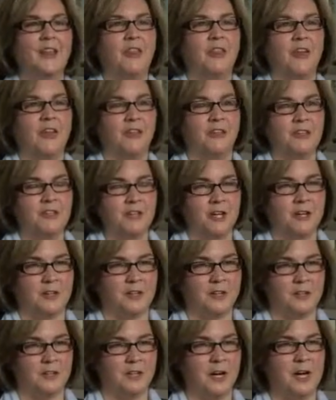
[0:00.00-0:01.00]
that they talk
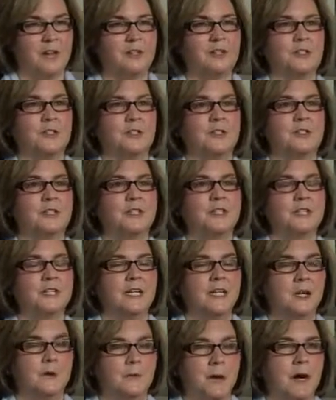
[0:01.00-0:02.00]
to their doctor
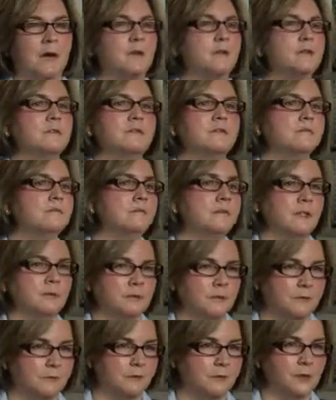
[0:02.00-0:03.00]
about a
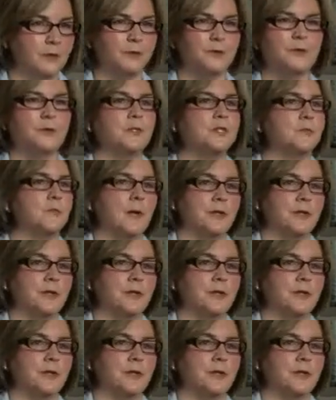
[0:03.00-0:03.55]
referral to a